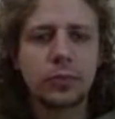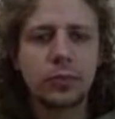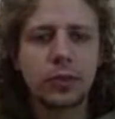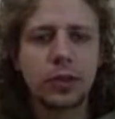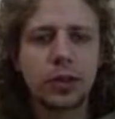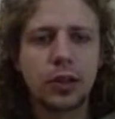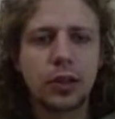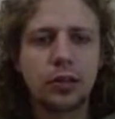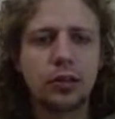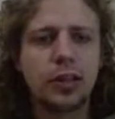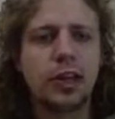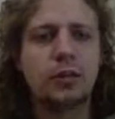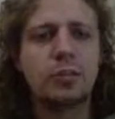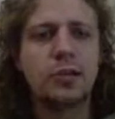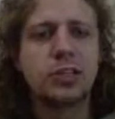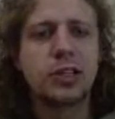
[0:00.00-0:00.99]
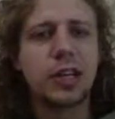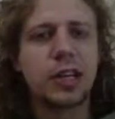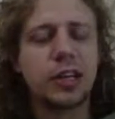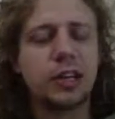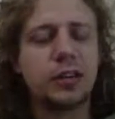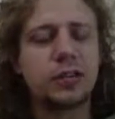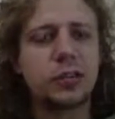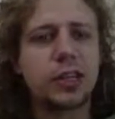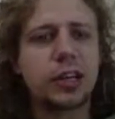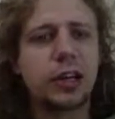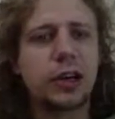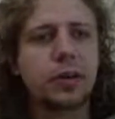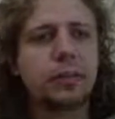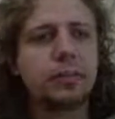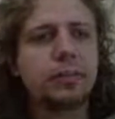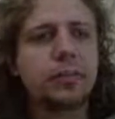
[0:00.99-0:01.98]
I don't think I missed any notes here.
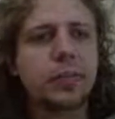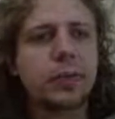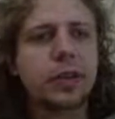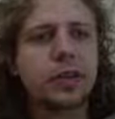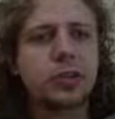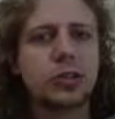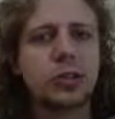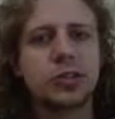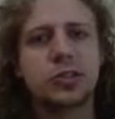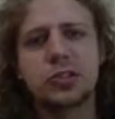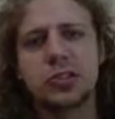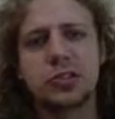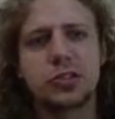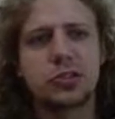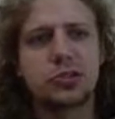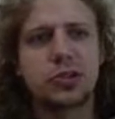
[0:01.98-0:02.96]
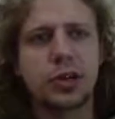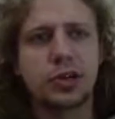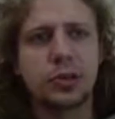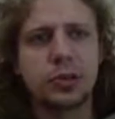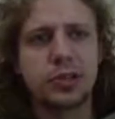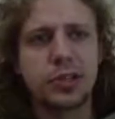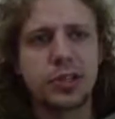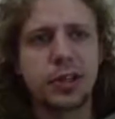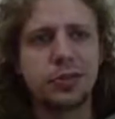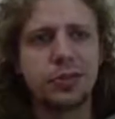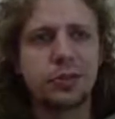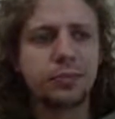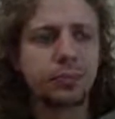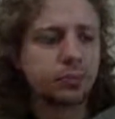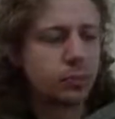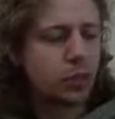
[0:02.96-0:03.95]
So this is just the structure itself.
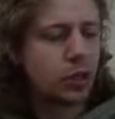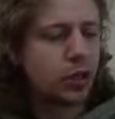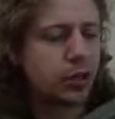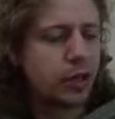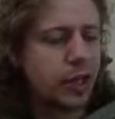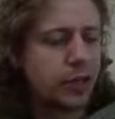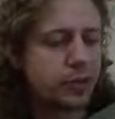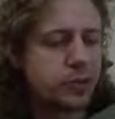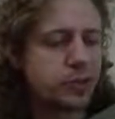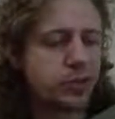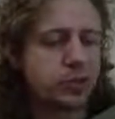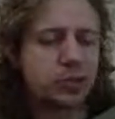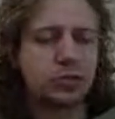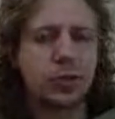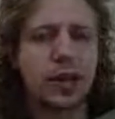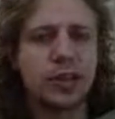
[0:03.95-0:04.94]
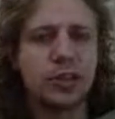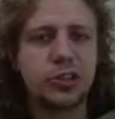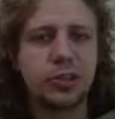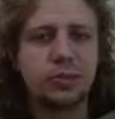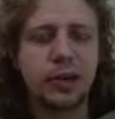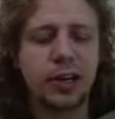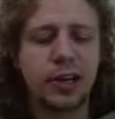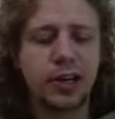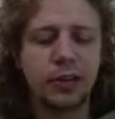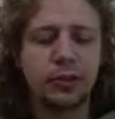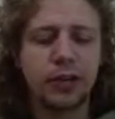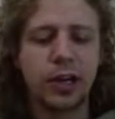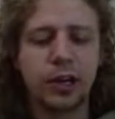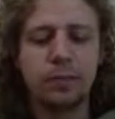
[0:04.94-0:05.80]
Oh yeah, so the strategy behind it, right?